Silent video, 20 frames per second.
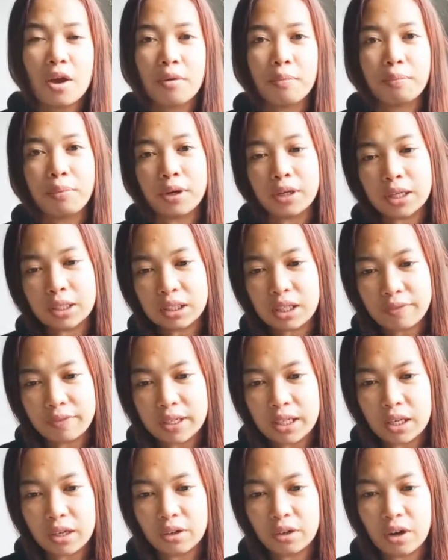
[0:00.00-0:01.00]

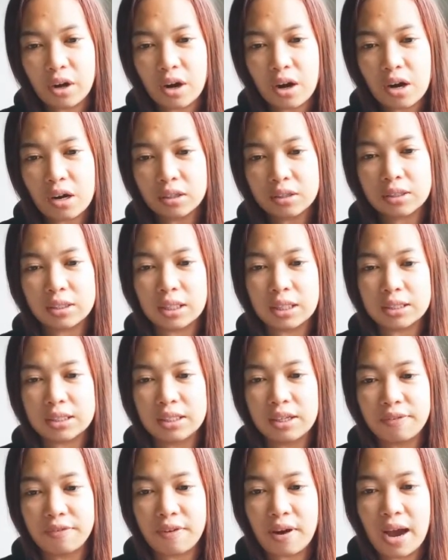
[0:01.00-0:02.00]
Productivity growth is
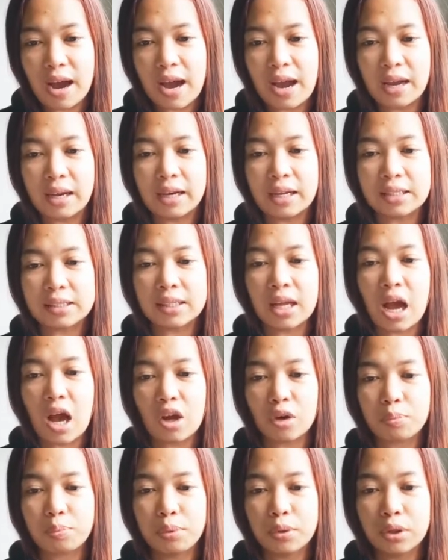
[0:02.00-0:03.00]
defined as
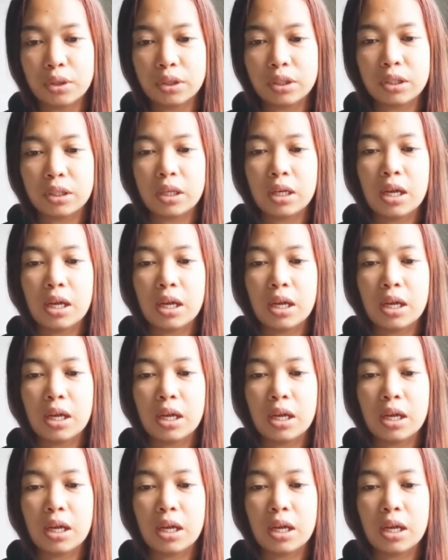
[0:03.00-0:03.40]
output